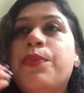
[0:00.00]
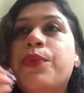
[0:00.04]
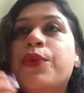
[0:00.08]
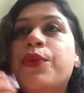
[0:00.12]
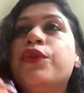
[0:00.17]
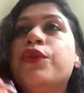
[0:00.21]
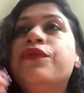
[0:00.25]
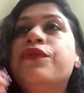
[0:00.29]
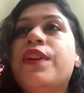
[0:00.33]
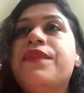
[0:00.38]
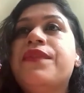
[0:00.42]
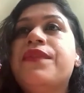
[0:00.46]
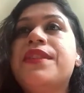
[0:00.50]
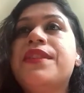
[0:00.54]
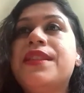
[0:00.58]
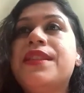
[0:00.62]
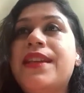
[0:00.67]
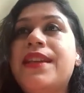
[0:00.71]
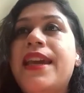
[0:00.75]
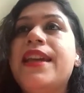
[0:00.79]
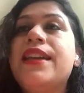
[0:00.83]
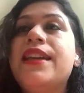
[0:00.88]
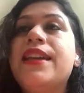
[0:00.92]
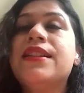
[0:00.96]
proof of
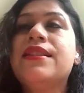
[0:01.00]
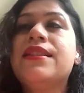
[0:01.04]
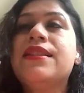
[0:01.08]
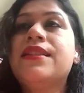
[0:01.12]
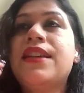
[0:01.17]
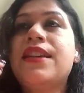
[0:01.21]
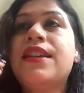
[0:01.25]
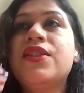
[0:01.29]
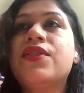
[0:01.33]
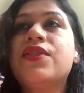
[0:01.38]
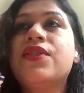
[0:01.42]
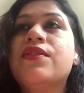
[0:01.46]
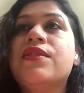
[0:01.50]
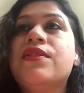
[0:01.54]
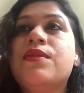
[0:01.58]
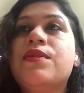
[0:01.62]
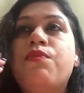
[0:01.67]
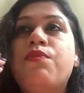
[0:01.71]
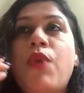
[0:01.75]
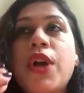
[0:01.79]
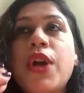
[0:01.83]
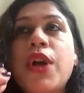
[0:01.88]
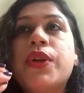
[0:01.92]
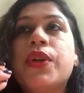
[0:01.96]
stake consensus
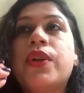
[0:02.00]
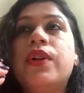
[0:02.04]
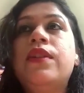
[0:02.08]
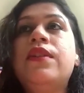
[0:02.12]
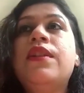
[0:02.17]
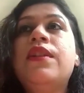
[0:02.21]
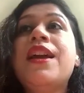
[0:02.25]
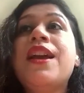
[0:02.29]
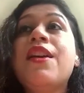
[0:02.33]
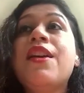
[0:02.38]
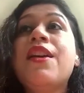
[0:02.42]
model